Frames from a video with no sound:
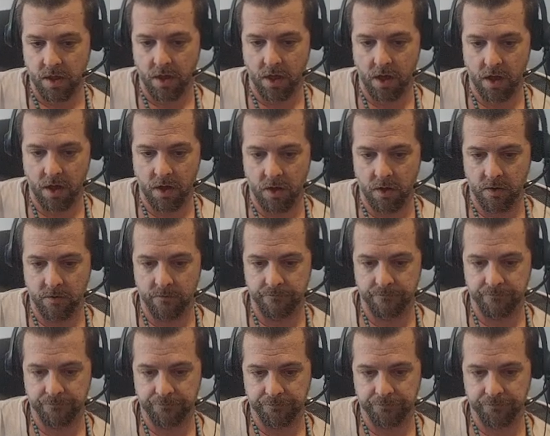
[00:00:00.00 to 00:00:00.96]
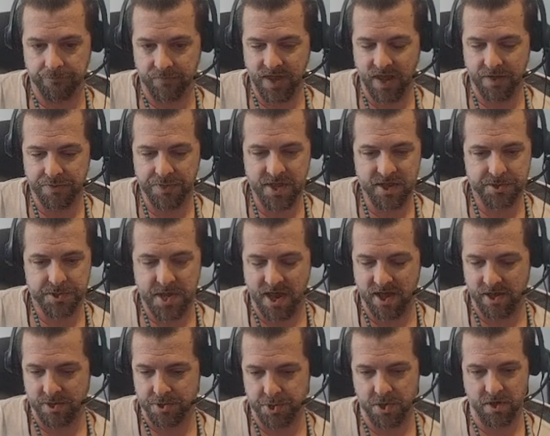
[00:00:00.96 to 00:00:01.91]
I think
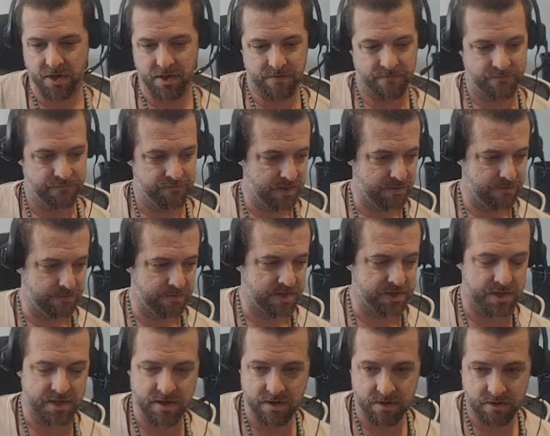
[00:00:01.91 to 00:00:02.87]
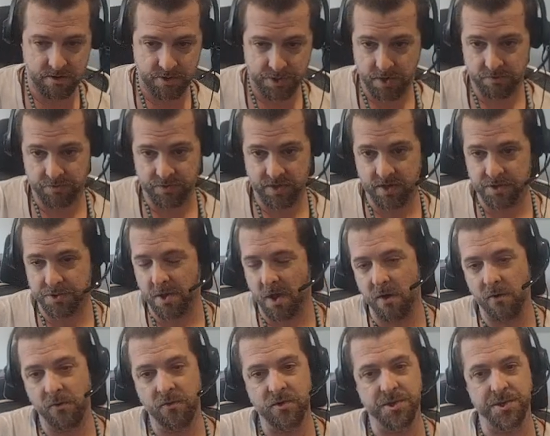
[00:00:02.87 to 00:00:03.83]
Tesla invented it or something. It's
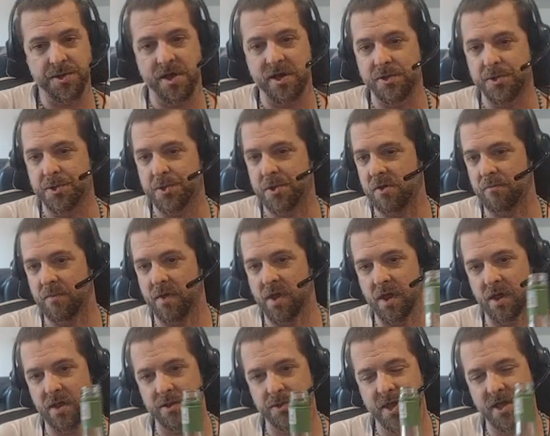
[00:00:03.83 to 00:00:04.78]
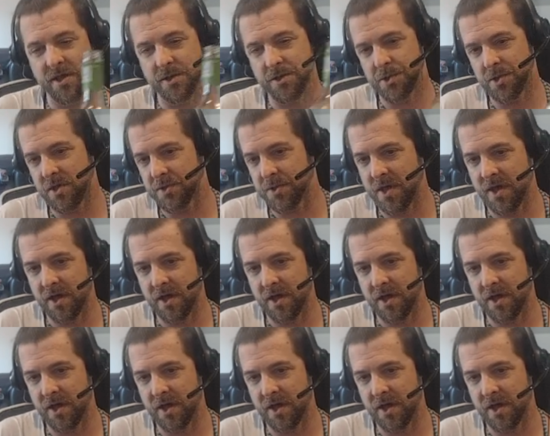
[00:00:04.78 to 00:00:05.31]
always Tesla, man. Tesla,